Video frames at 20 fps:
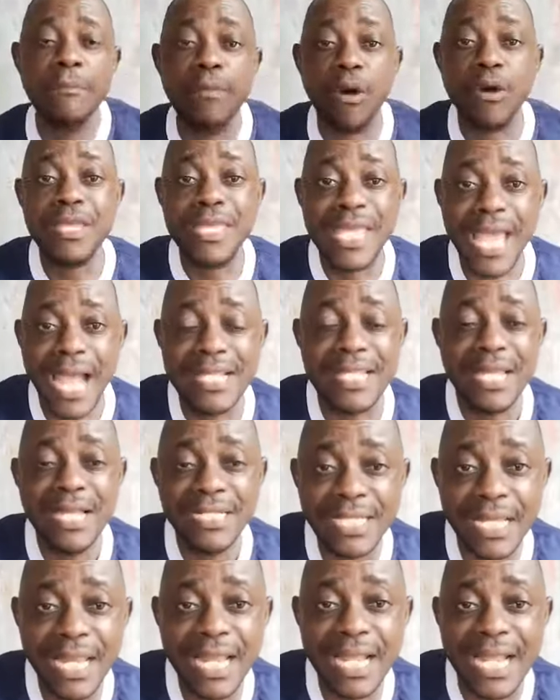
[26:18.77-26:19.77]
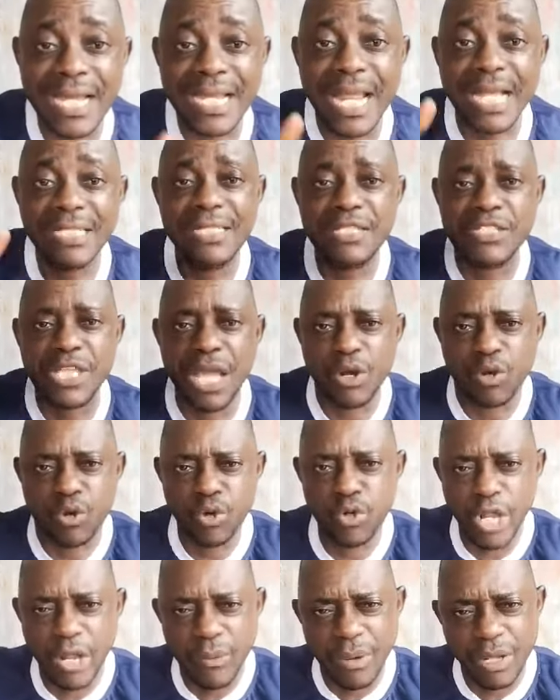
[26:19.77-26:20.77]
but yet they gather the same
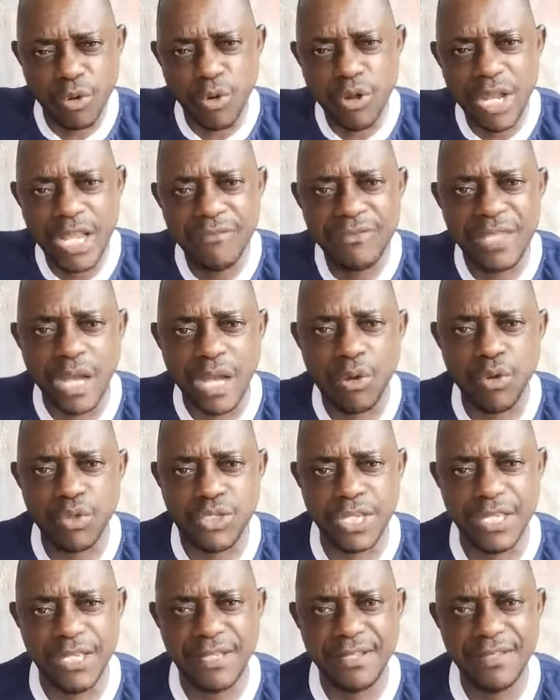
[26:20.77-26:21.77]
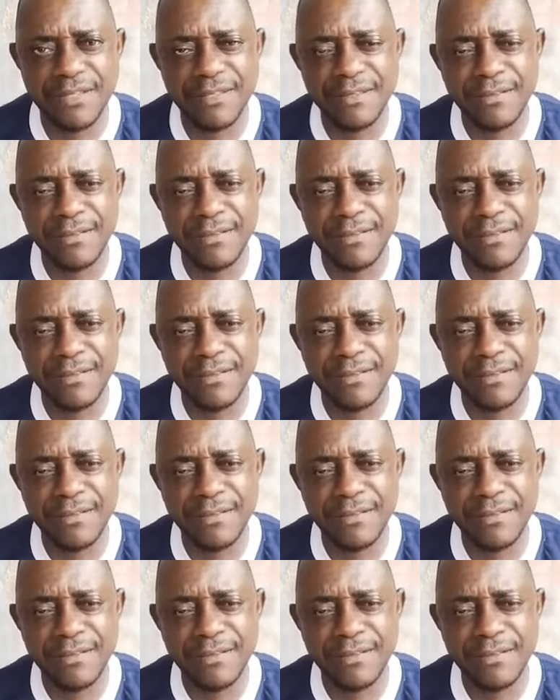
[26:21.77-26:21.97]
crude oil and go give Dangote.